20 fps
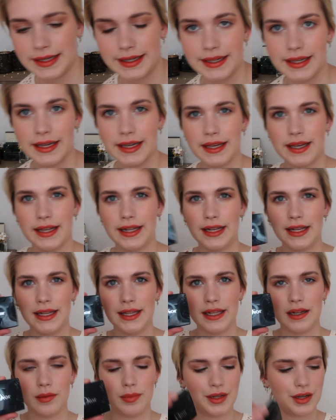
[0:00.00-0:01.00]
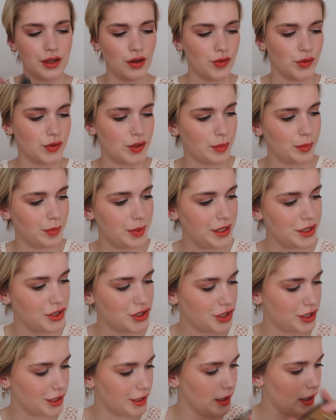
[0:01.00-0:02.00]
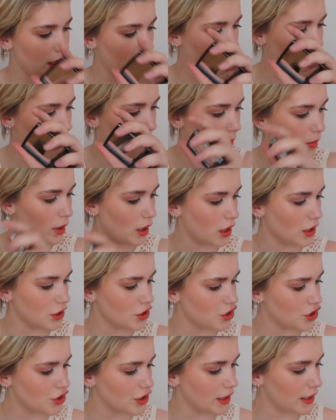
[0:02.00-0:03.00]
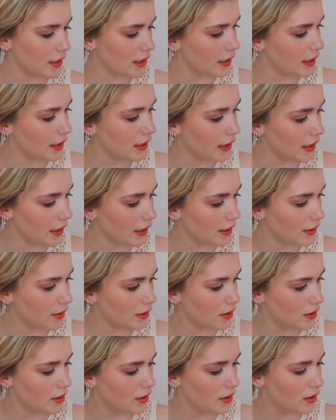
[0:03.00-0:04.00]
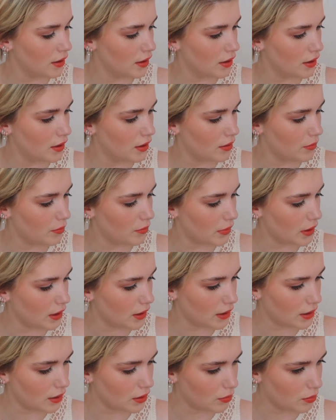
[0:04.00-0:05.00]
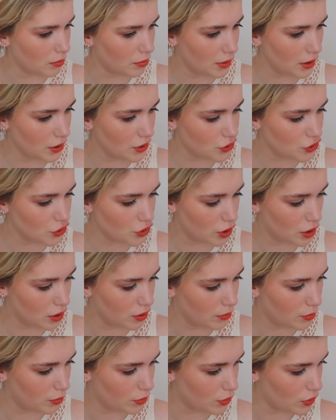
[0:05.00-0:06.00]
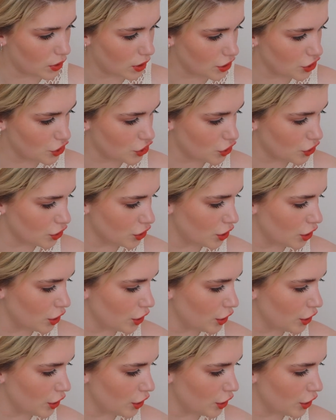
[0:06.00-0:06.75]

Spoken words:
take a little bit of the peachy blush and my little blush brush.